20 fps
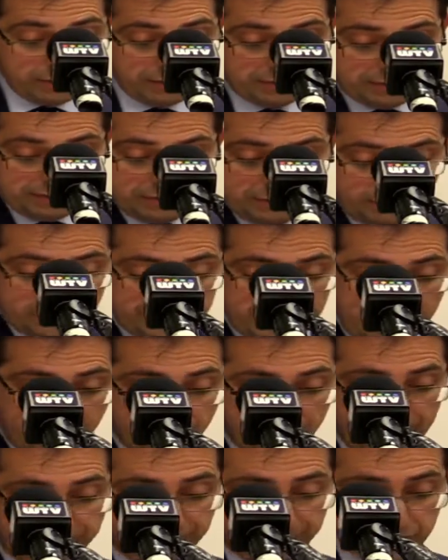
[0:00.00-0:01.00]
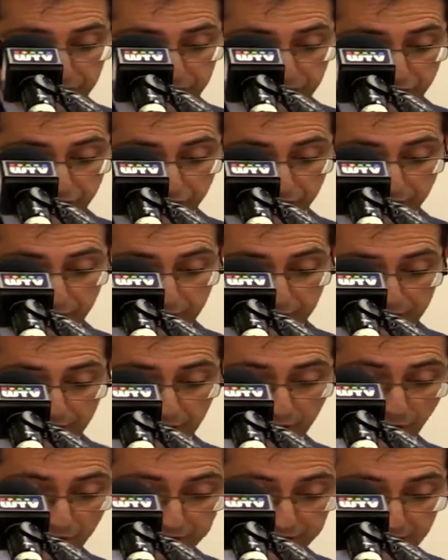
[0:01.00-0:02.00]
without reference to the
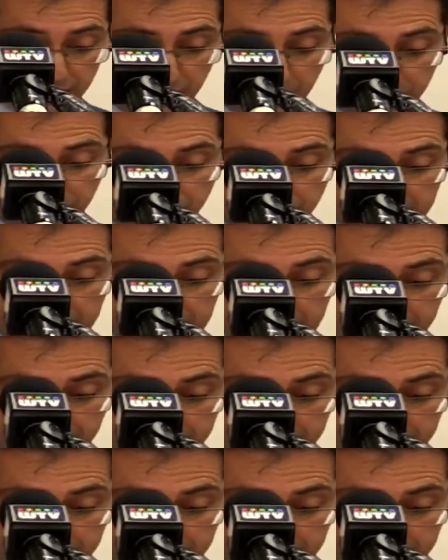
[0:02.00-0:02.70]
content of the regulated